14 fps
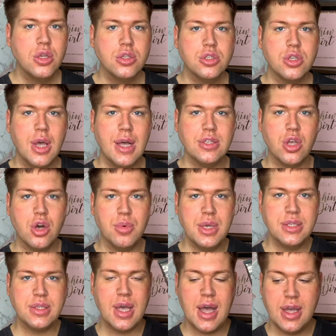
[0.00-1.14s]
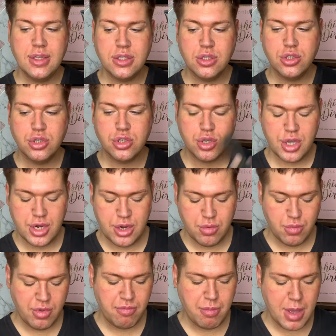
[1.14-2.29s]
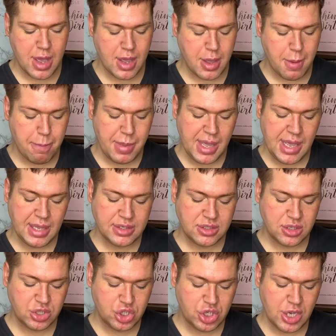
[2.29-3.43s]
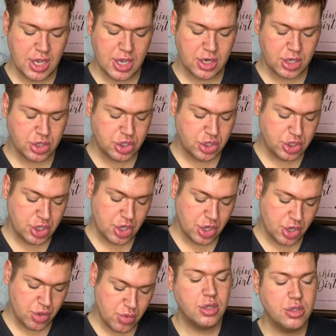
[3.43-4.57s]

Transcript: So as always guys, just going in with my base shade 2.